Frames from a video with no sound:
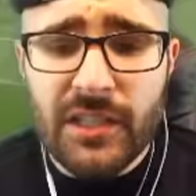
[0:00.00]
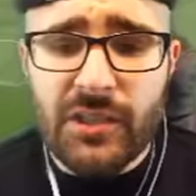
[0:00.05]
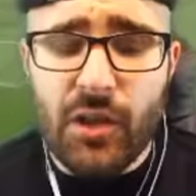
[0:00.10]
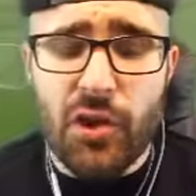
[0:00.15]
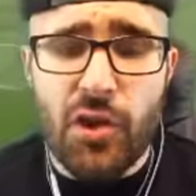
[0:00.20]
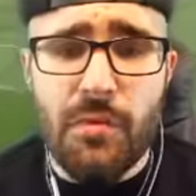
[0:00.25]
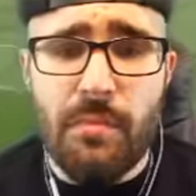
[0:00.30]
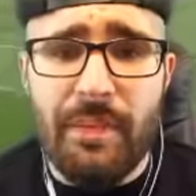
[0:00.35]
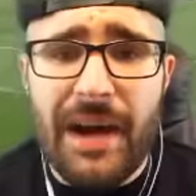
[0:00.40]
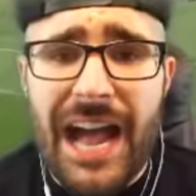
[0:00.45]
So
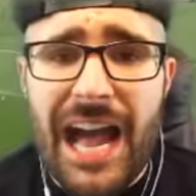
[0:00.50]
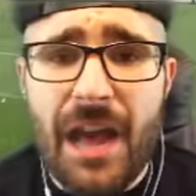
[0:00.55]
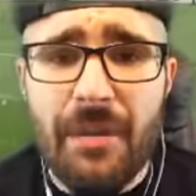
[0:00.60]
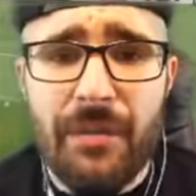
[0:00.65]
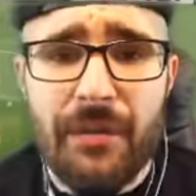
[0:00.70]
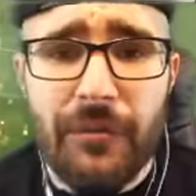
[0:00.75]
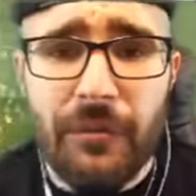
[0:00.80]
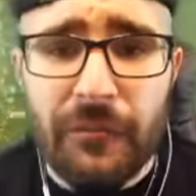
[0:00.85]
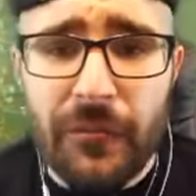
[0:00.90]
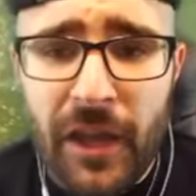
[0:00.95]
you buy him
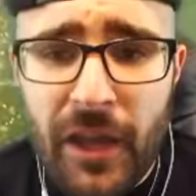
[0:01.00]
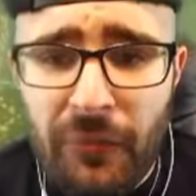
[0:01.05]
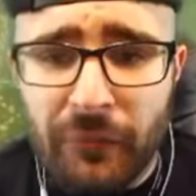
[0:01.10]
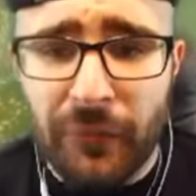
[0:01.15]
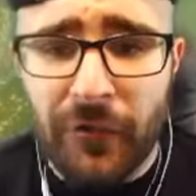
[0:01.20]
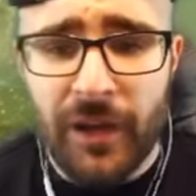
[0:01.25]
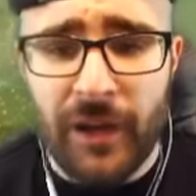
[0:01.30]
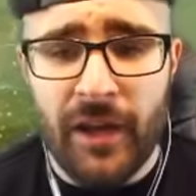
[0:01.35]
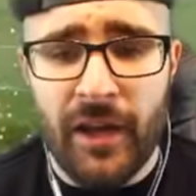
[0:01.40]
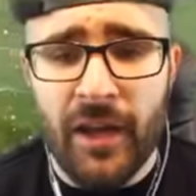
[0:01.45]
in
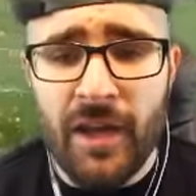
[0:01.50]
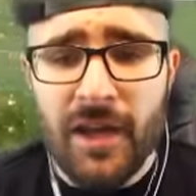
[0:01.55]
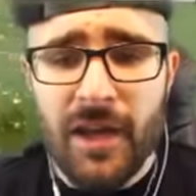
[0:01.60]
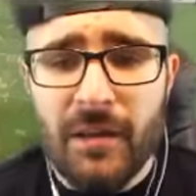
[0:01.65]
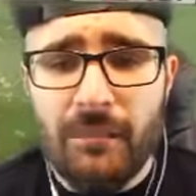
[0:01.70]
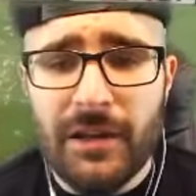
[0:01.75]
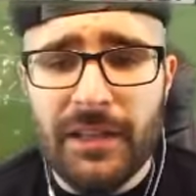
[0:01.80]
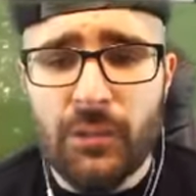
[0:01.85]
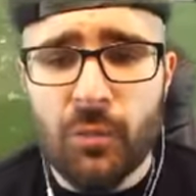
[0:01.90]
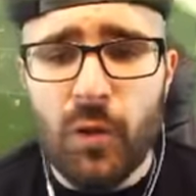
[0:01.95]
FIFA.
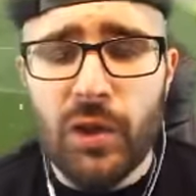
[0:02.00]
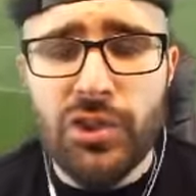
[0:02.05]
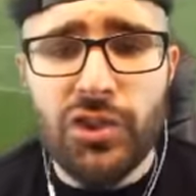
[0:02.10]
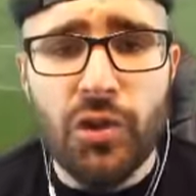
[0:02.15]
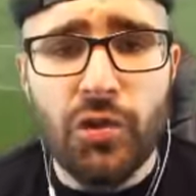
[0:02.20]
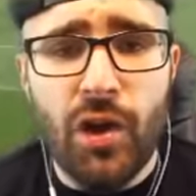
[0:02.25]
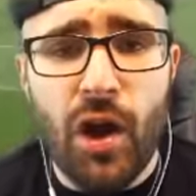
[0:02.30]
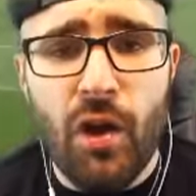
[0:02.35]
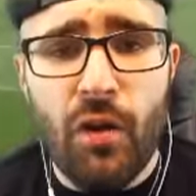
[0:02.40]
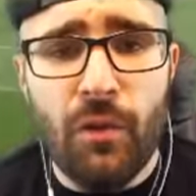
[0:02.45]
But what
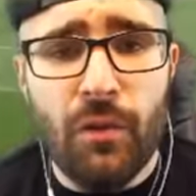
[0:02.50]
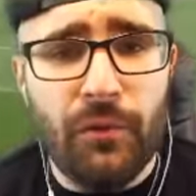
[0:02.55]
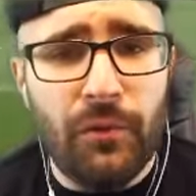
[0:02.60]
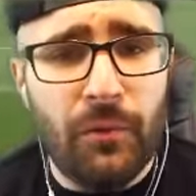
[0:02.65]
you don't